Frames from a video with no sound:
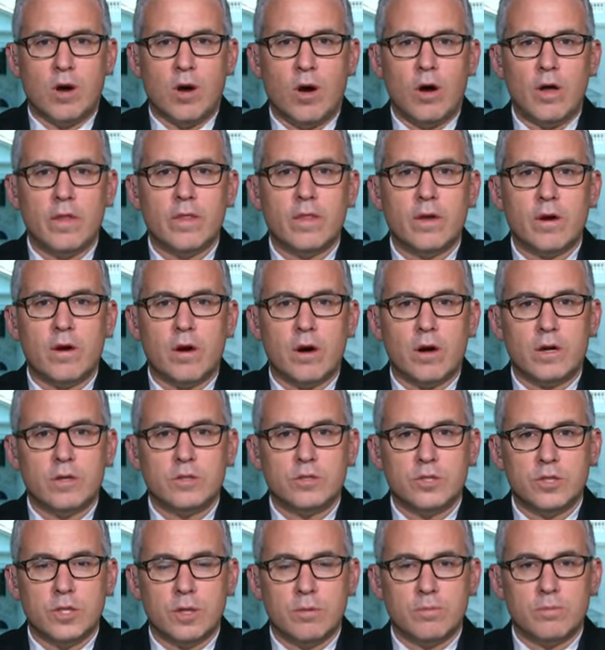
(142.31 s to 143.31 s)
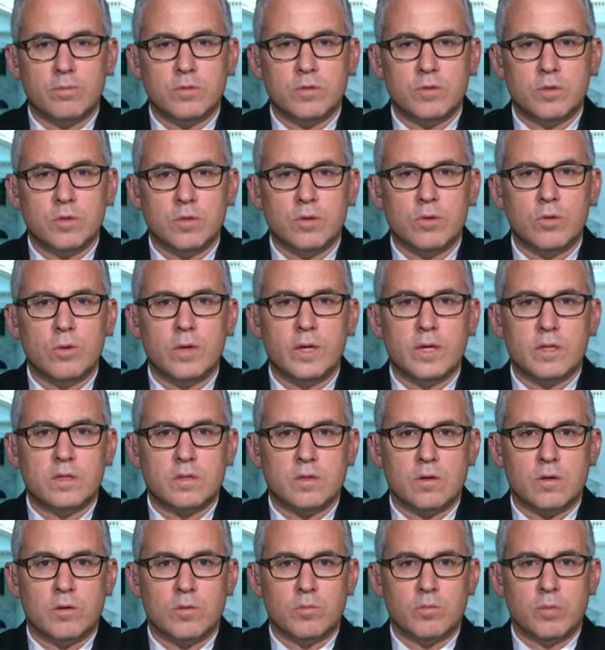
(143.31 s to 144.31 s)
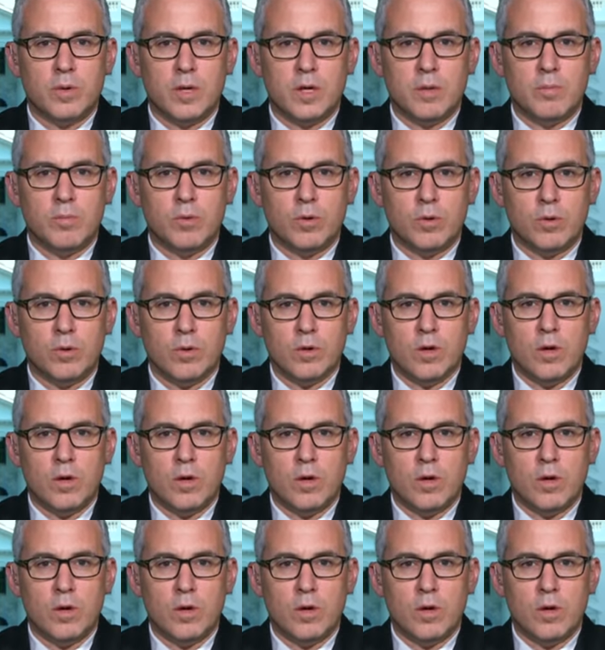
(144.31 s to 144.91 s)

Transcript: on the hardship to its own people.